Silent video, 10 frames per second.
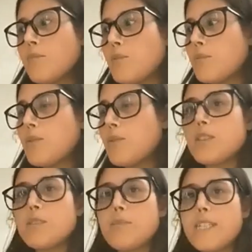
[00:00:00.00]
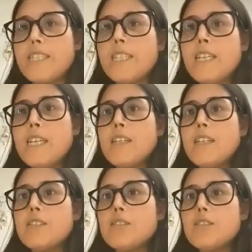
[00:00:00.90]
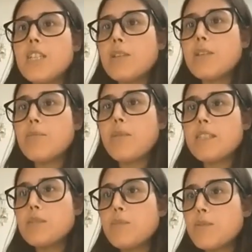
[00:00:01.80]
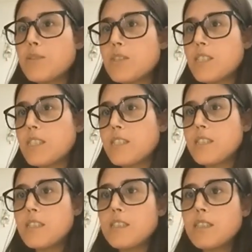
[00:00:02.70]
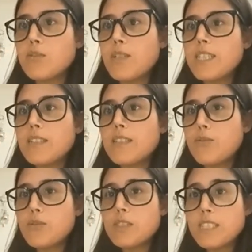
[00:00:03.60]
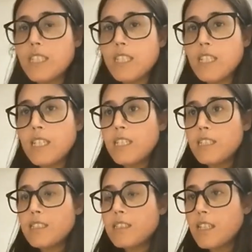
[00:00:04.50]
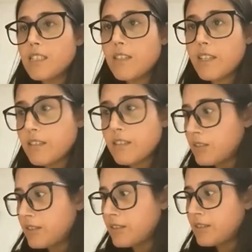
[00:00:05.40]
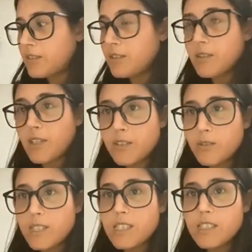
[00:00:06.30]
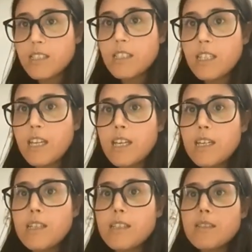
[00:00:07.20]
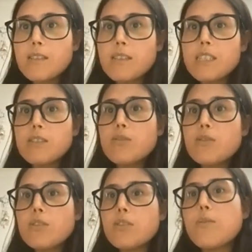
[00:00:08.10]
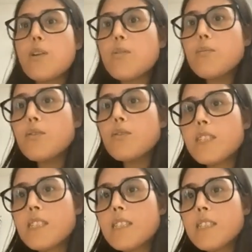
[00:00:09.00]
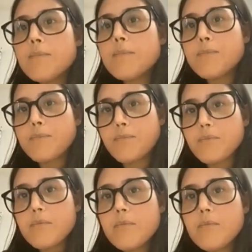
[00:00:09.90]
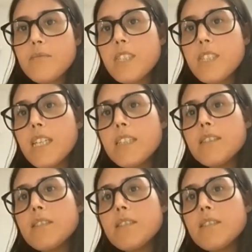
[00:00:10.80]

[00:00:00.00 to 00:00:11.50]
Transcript: proposed by Terry and Powers in 2014. It's not that recent. It uses flowable resin and